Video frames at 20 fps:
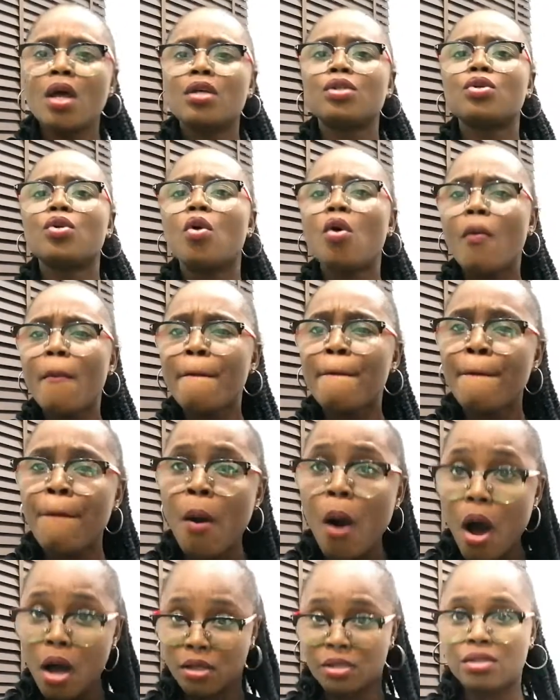So
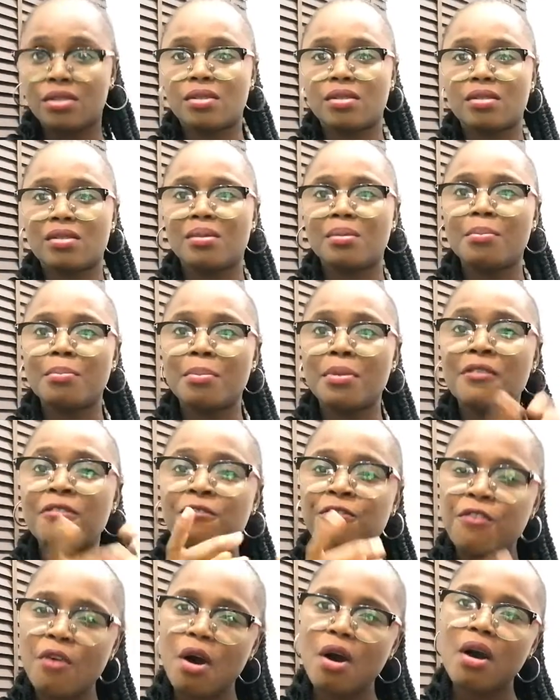pause
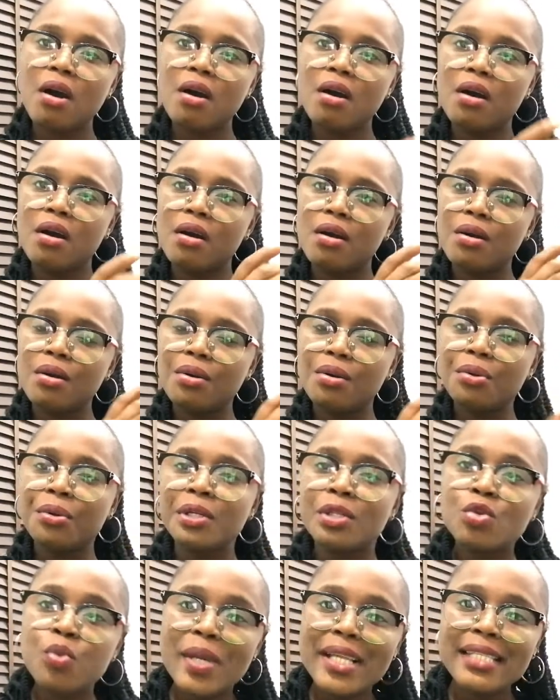before
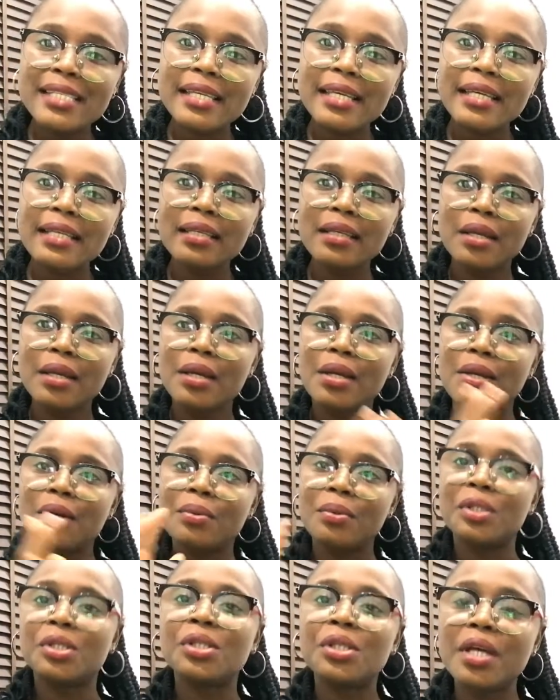retweeting,
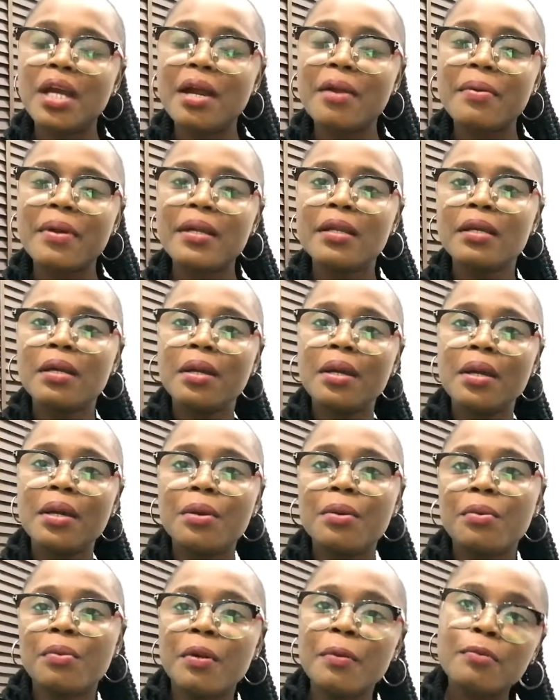resharing,
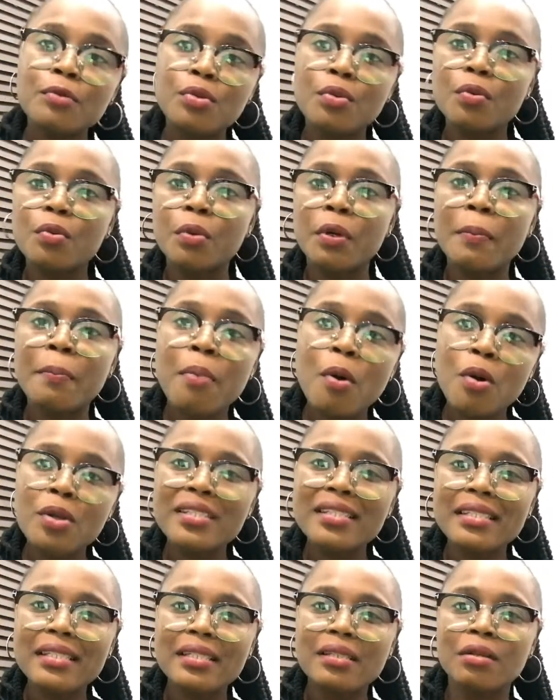
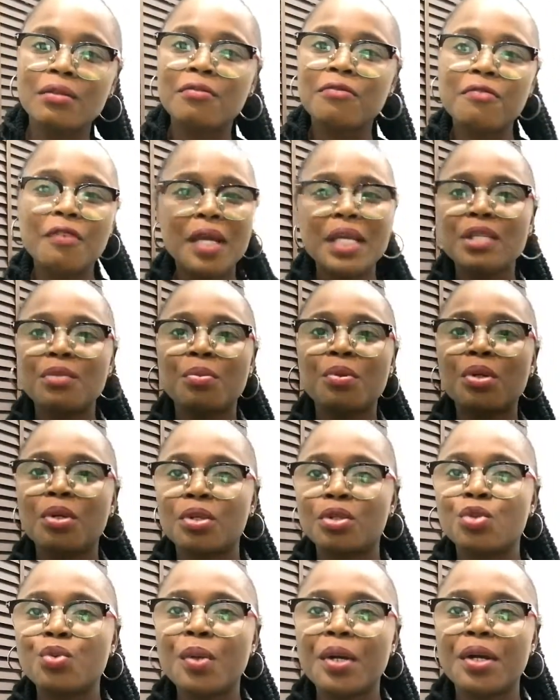reposting on Facebook,
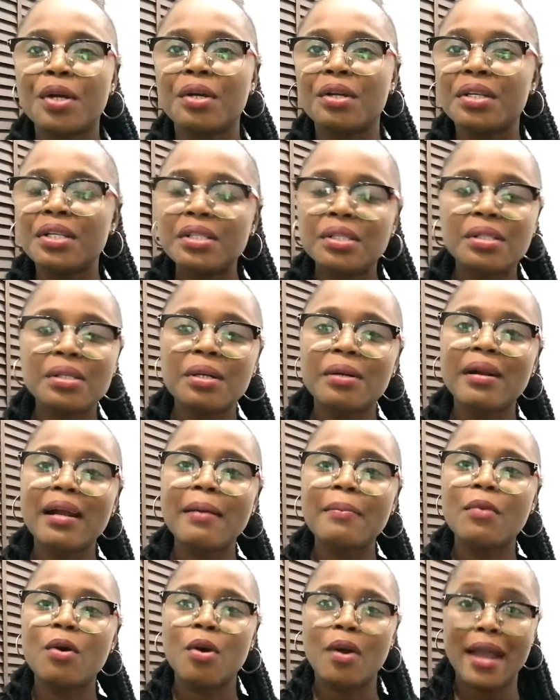on Twitter, on
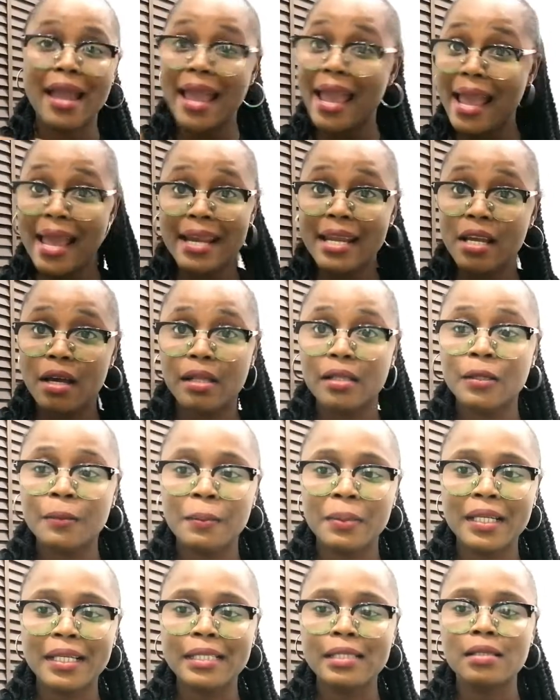Instagram, or any other
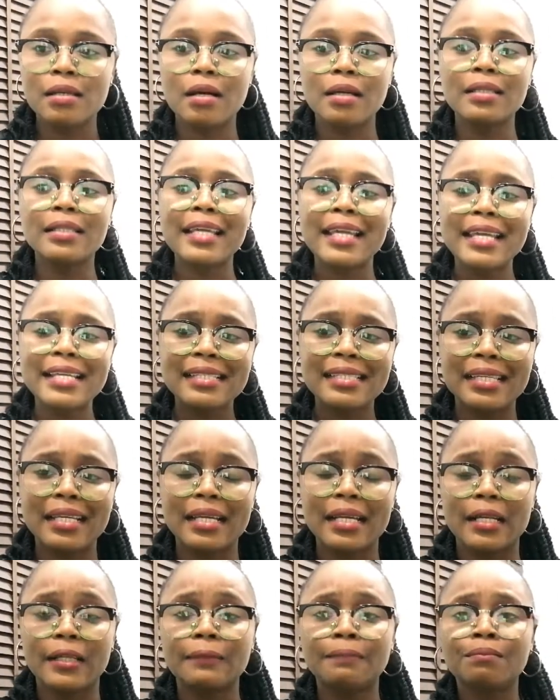place on the
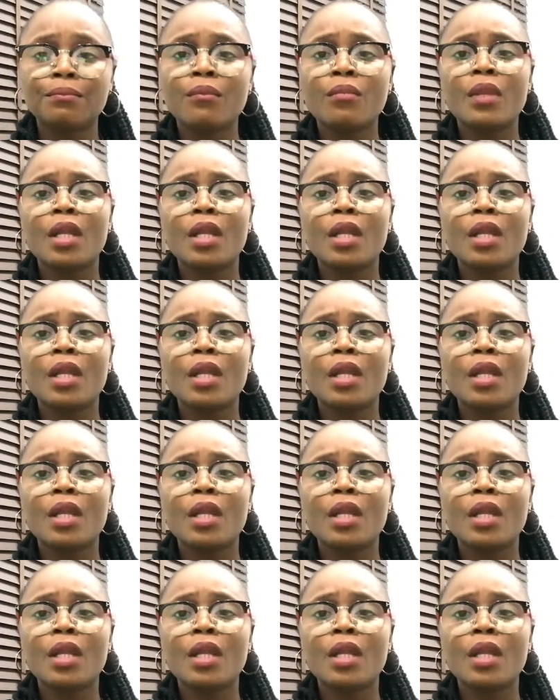internet.